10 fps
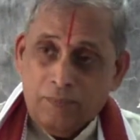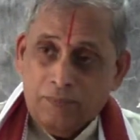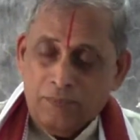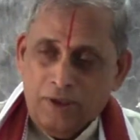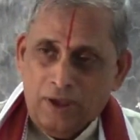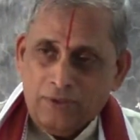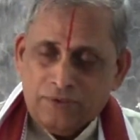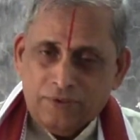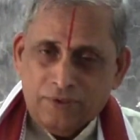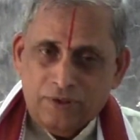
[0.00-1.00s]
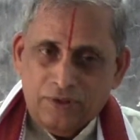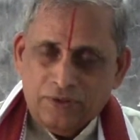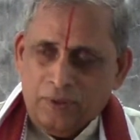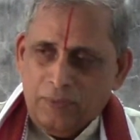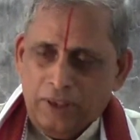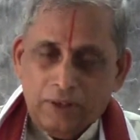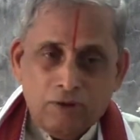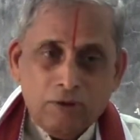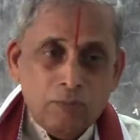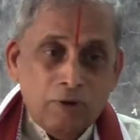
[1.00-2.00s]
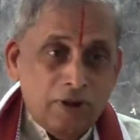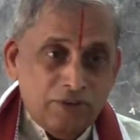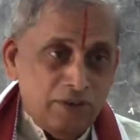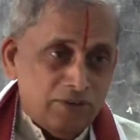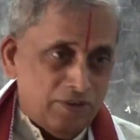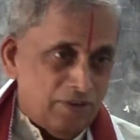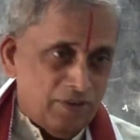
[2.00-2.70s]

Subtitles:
he has some incurable disease.